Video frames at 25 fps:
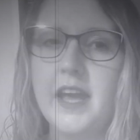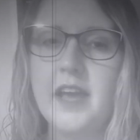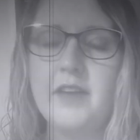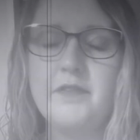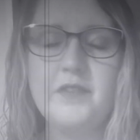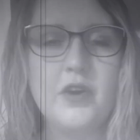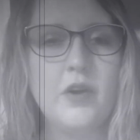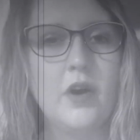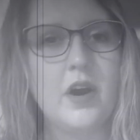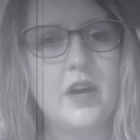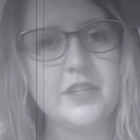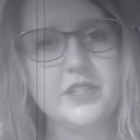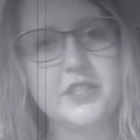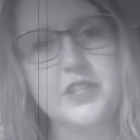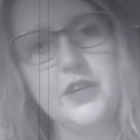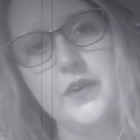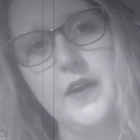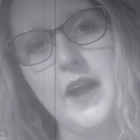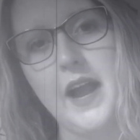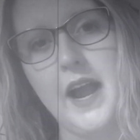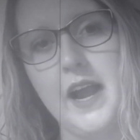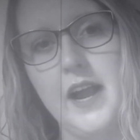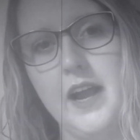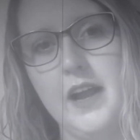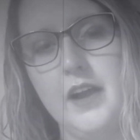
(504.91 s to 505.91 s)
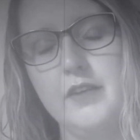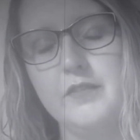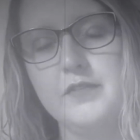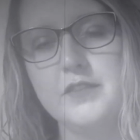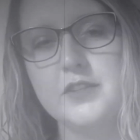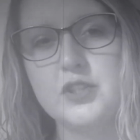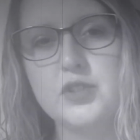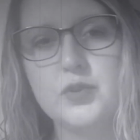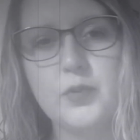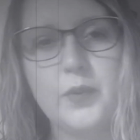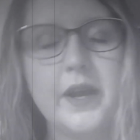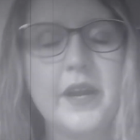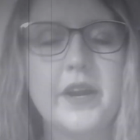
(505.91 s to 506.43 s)
If you also
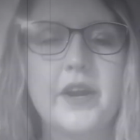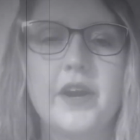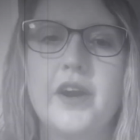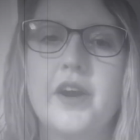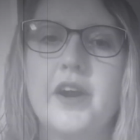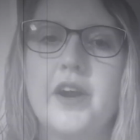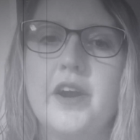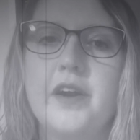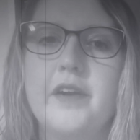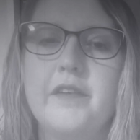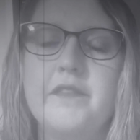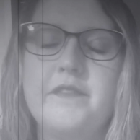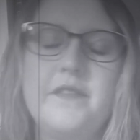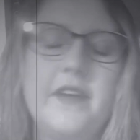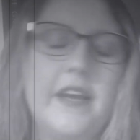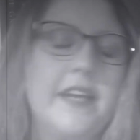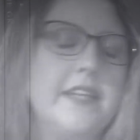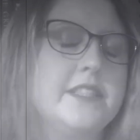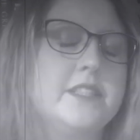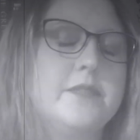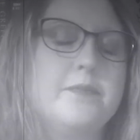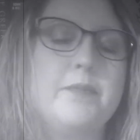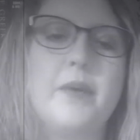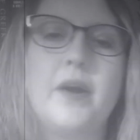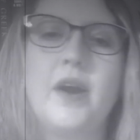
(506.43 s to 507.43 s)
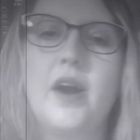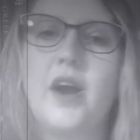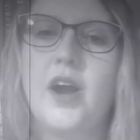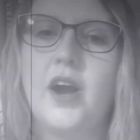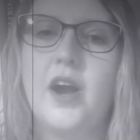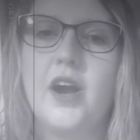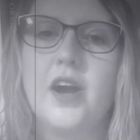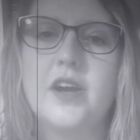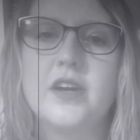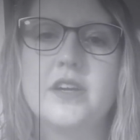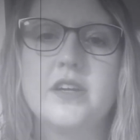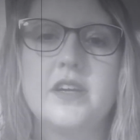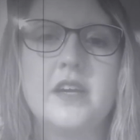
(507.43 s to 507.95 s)
have Twitter,
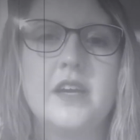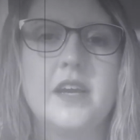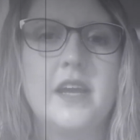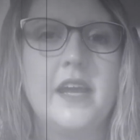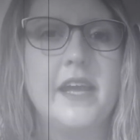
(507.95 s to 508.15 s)
Facebook,